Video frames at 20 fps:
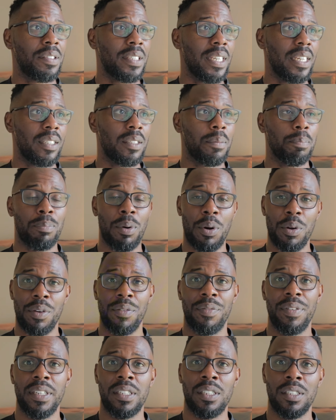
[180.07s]
said broker
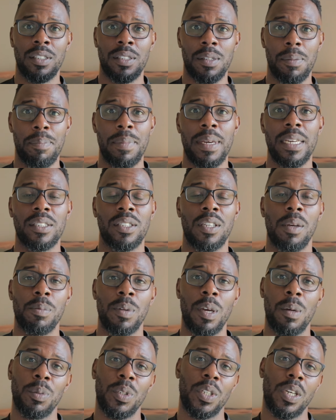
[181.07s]
fee to submit.
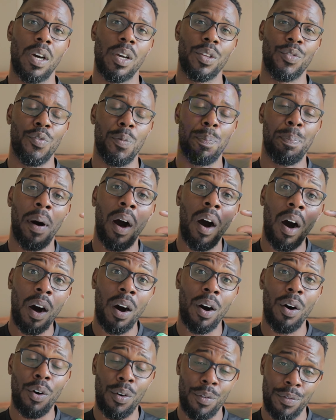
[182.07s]
Sometimes they ask for
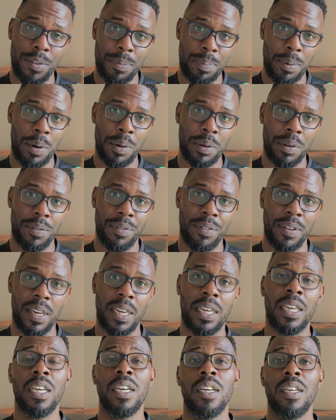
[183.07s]
part of the broker
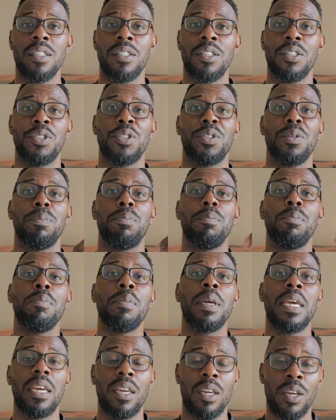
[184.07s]
fee to
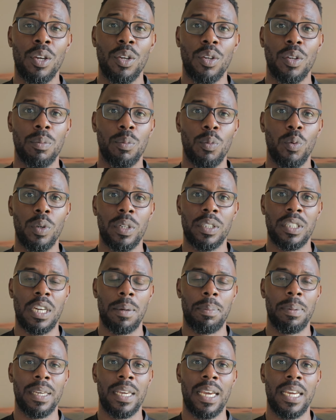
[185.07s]
submit your mortgage
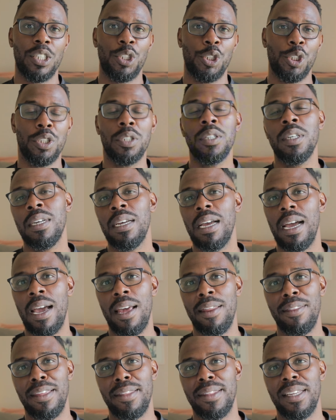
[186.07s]
application,
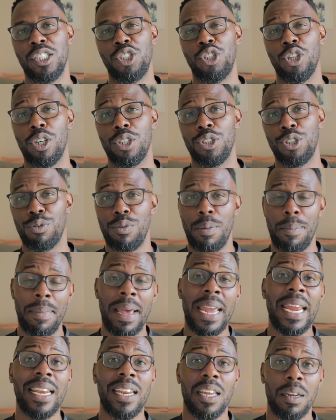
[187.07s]
and then they charge the
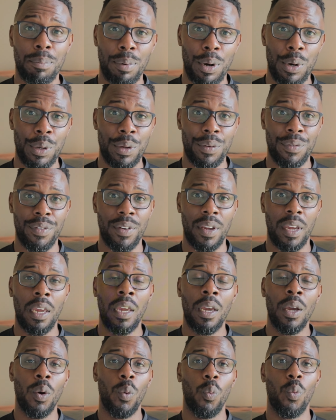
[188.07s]
remaining broker fee
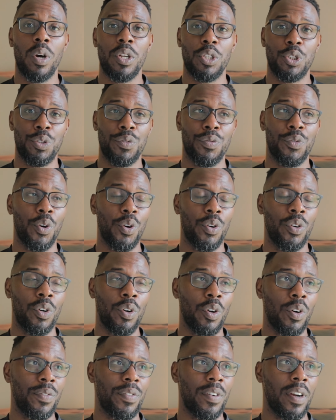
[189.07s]
once you've gotten an
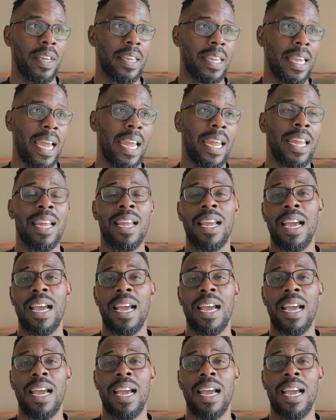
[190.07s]
offer, okay?